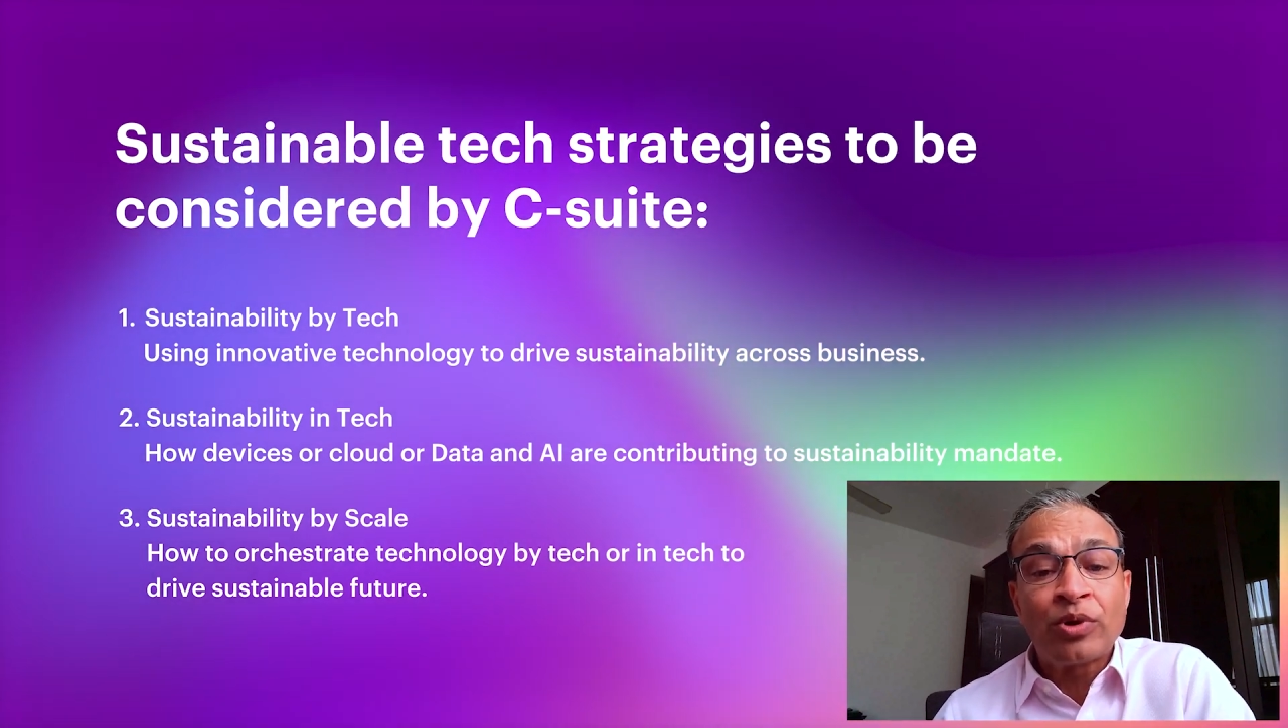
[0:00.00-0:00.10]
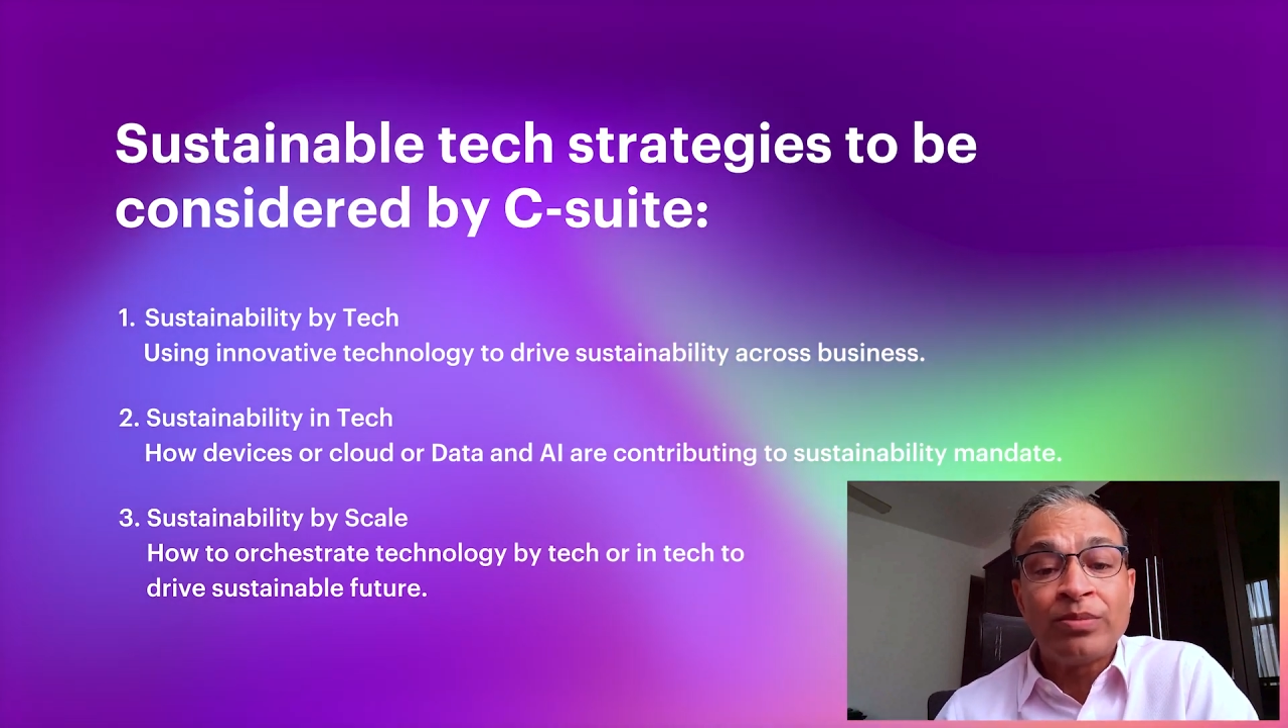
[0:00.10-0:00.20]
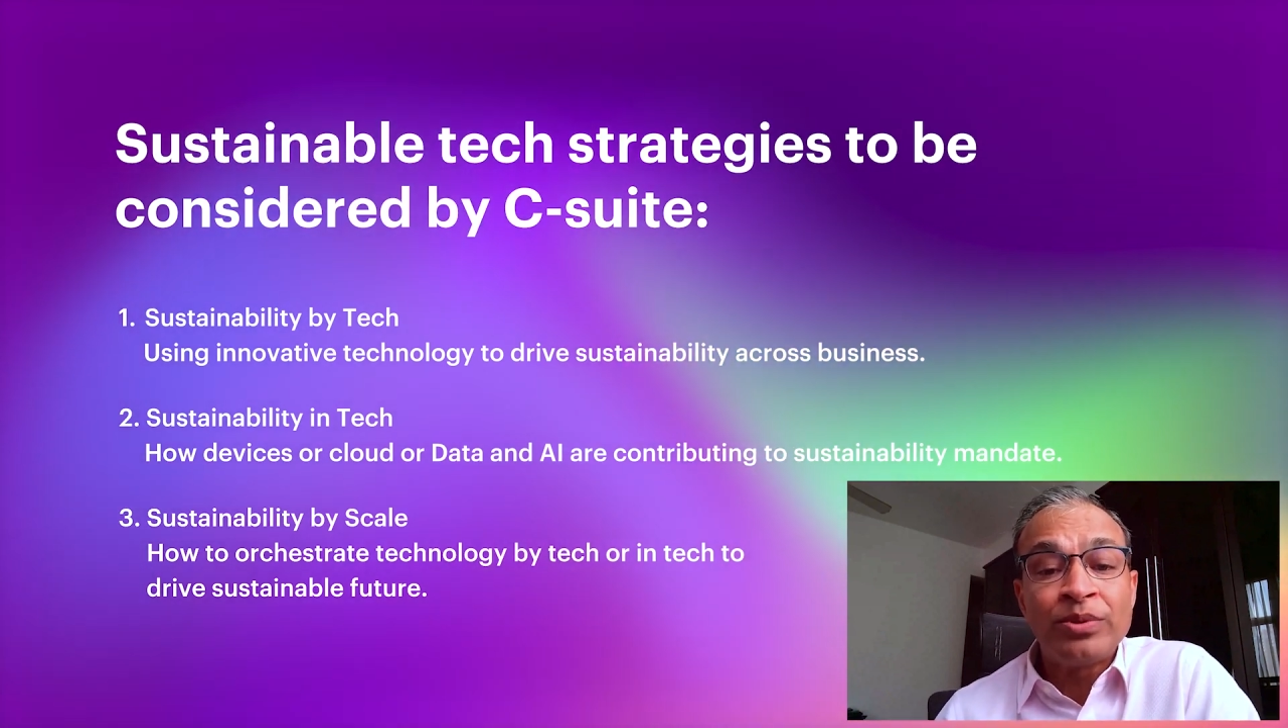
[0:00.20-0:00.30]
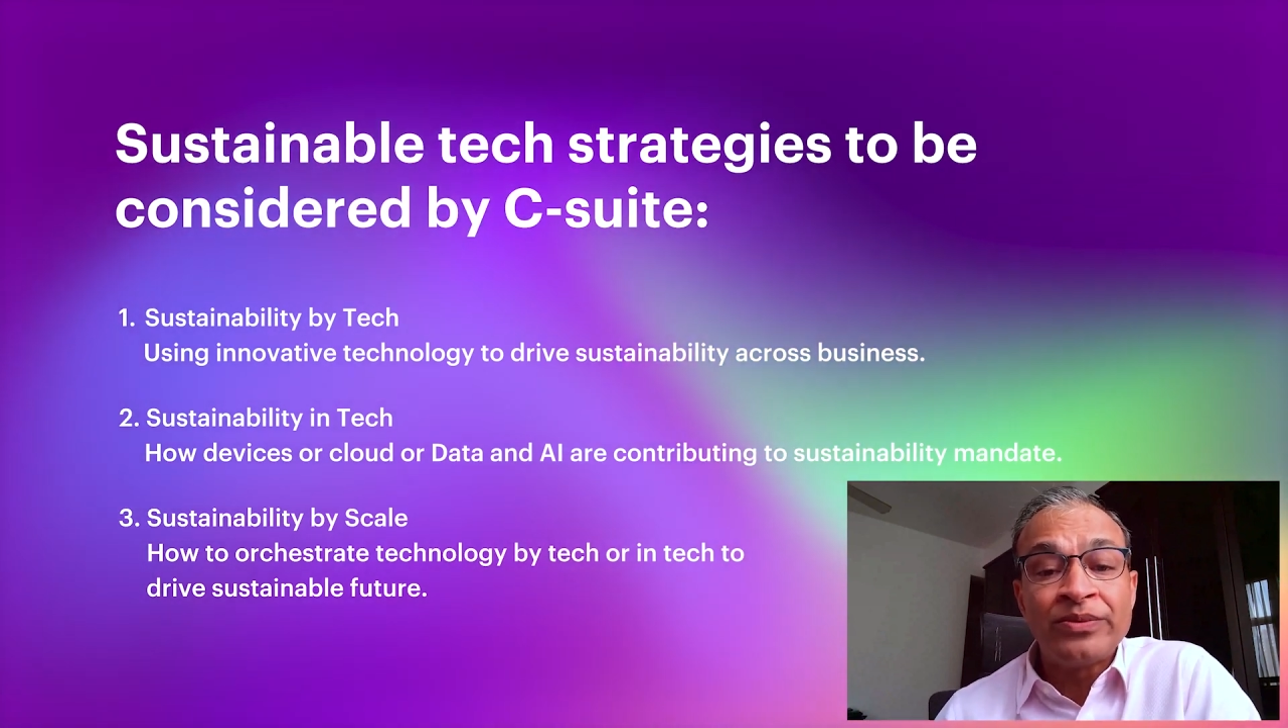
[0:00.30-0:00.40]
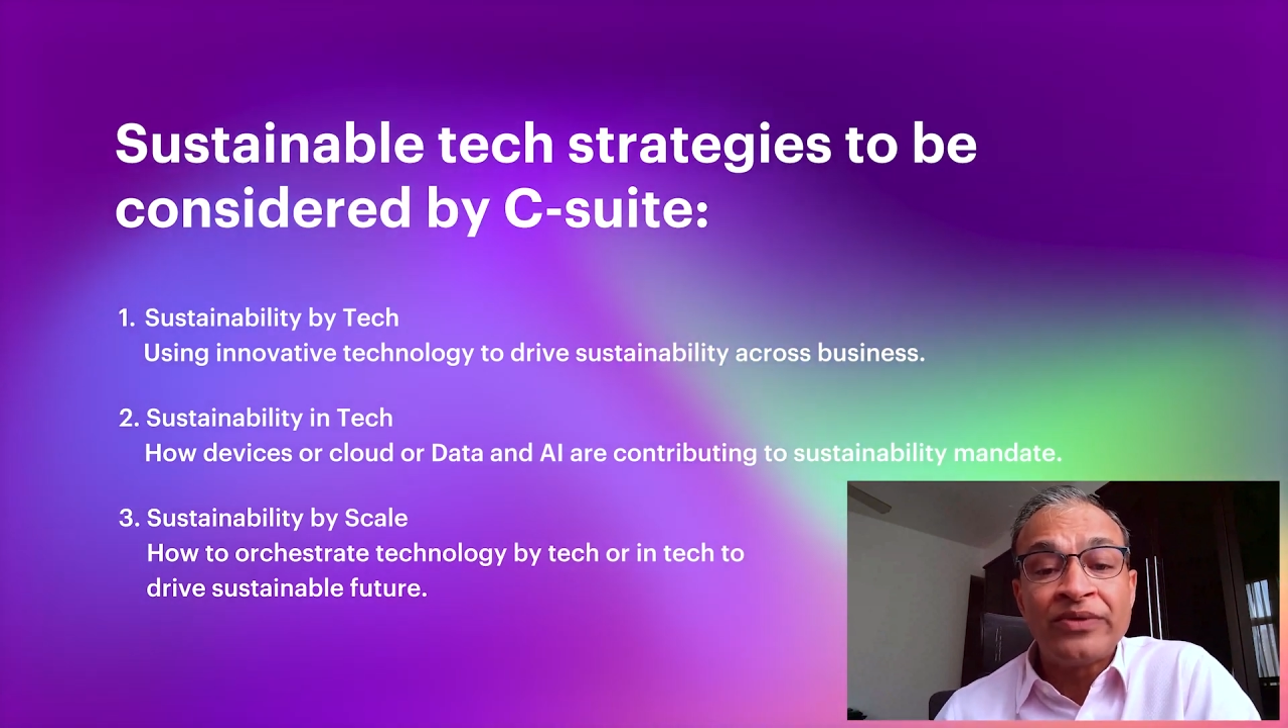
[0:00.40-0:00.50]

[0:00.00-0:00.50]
problem